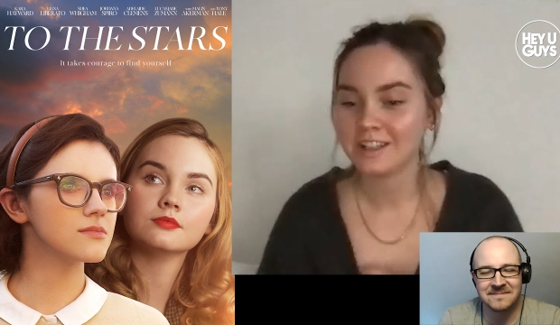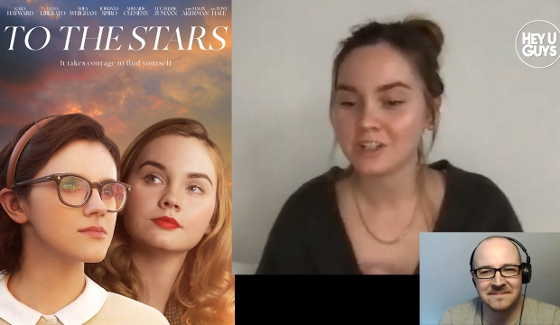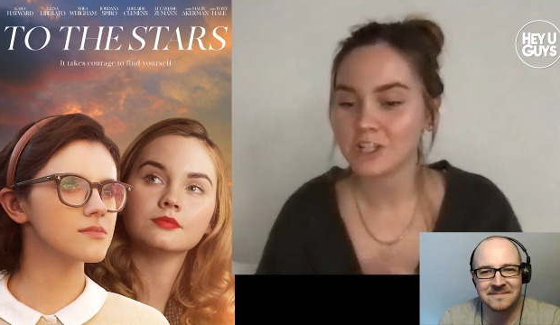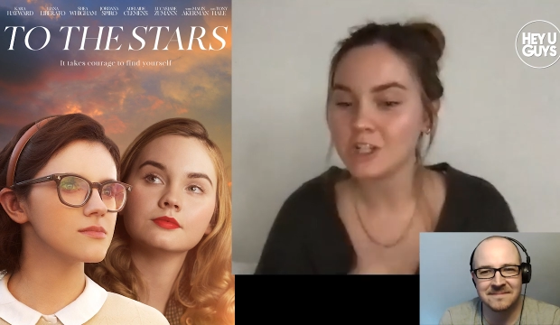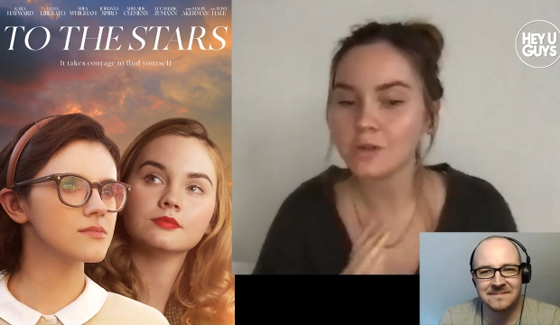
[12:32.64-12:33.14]

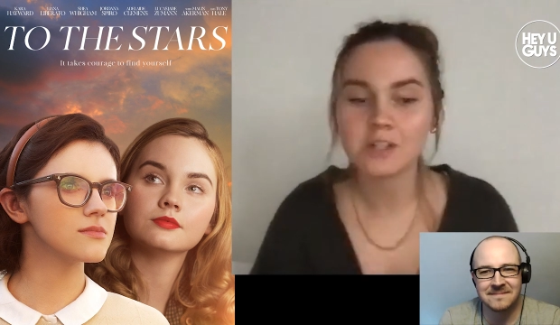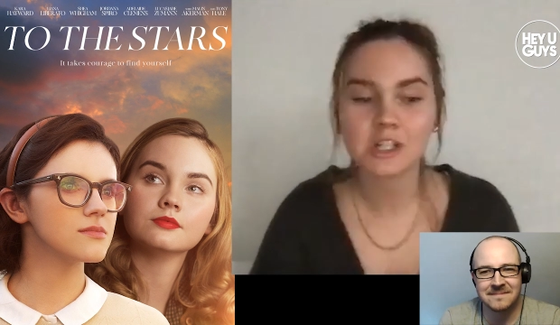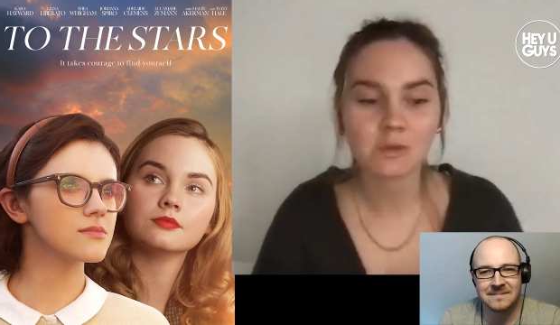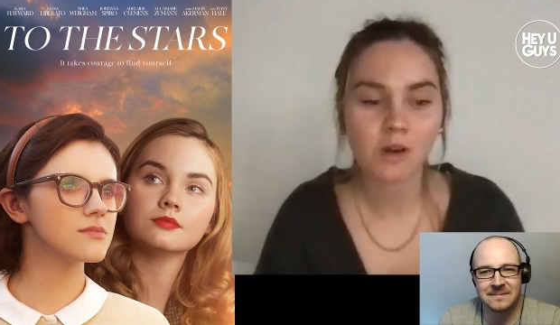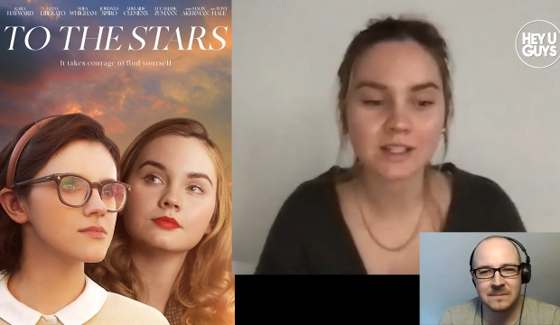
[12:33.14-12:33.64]
Speaker 1: she knew what
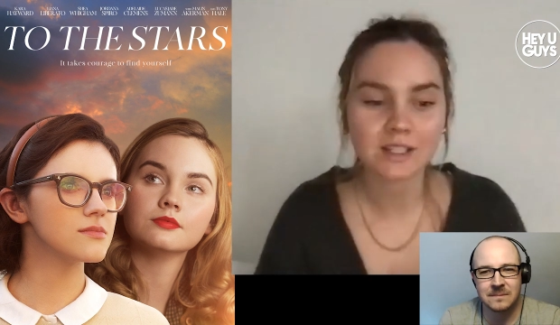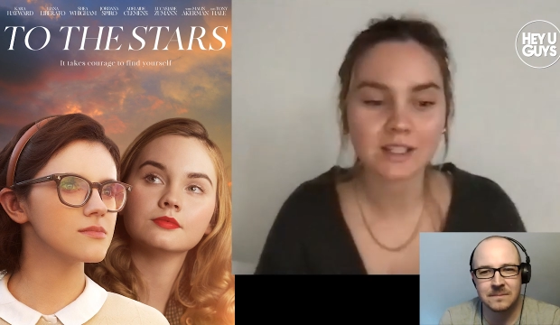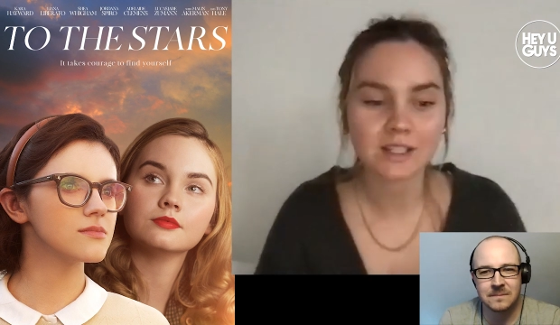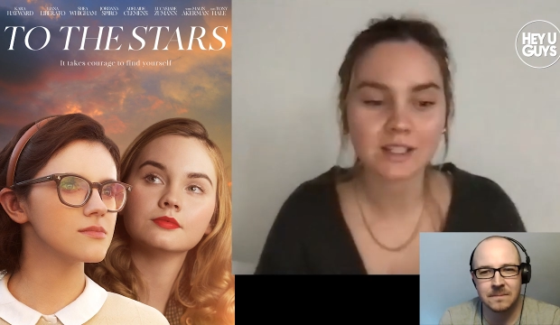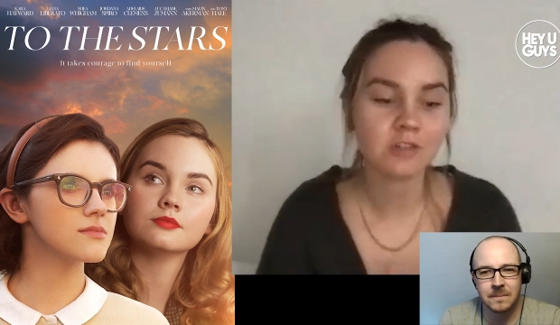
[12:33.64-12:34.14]
she
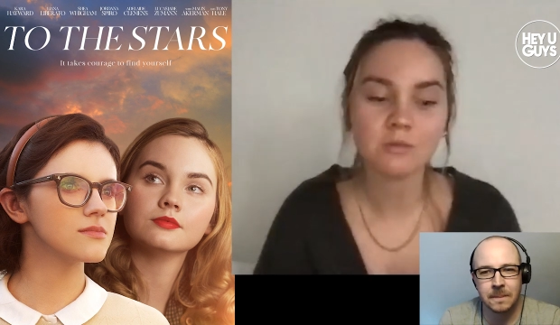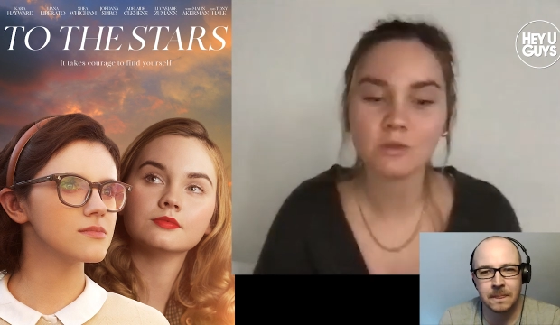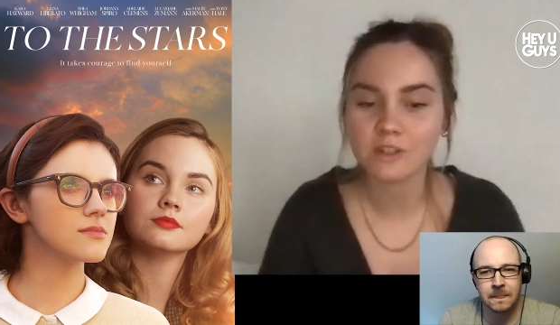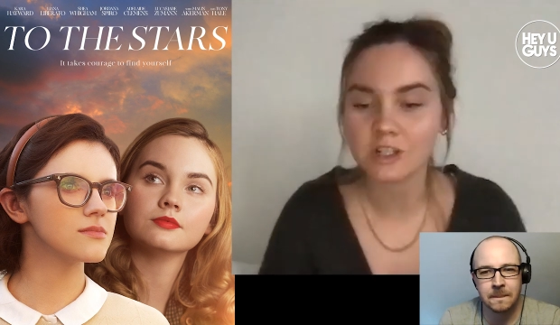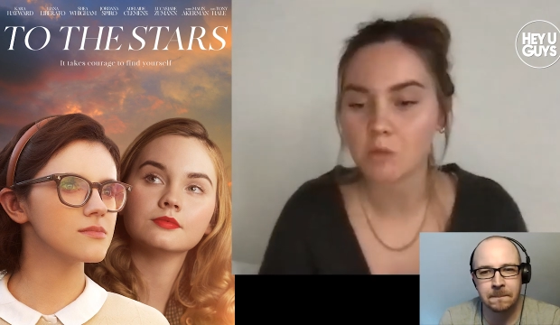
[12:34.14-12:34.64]
wanted. She knew the
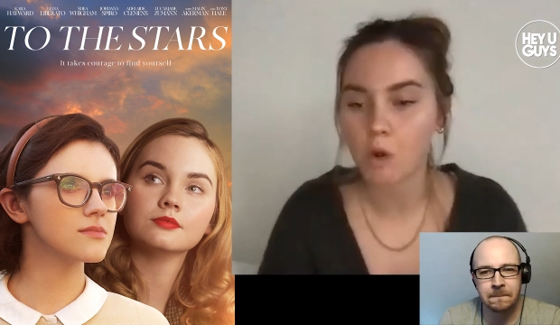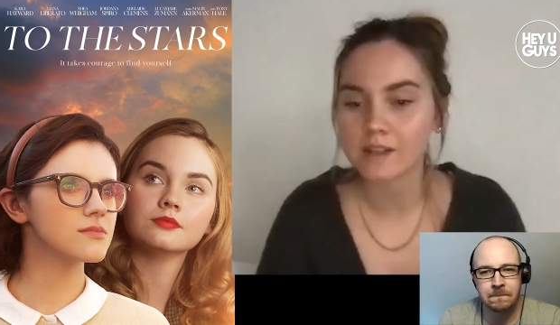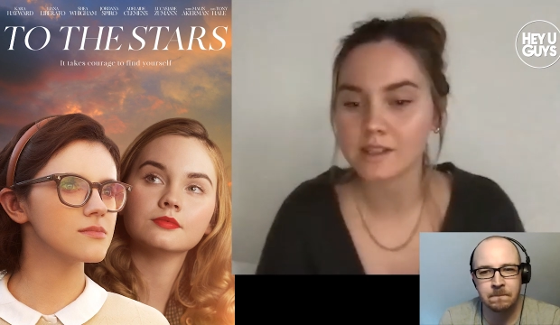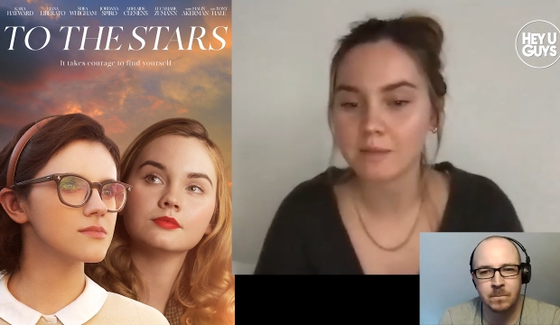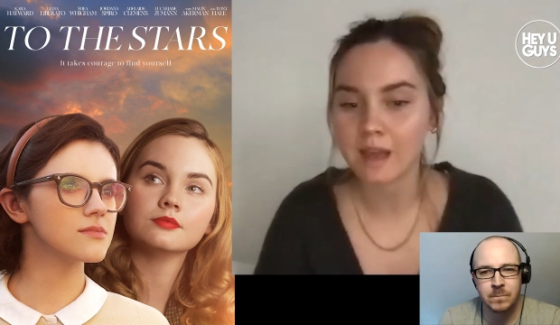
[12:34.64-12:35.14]
movie she
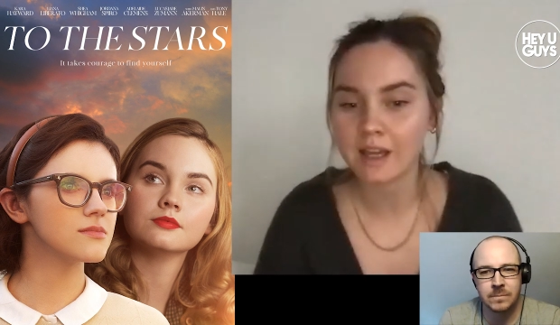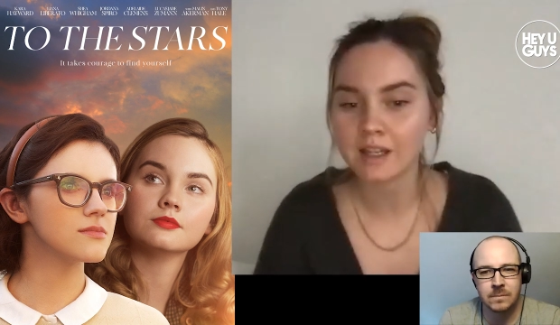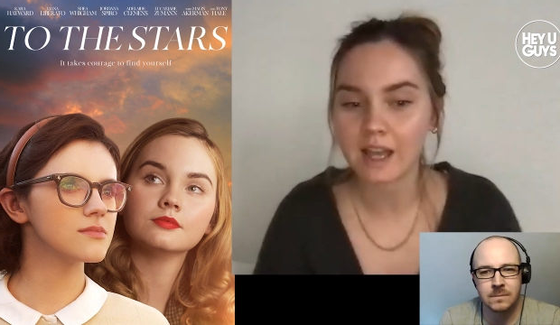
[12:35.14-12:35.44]
wanted to make.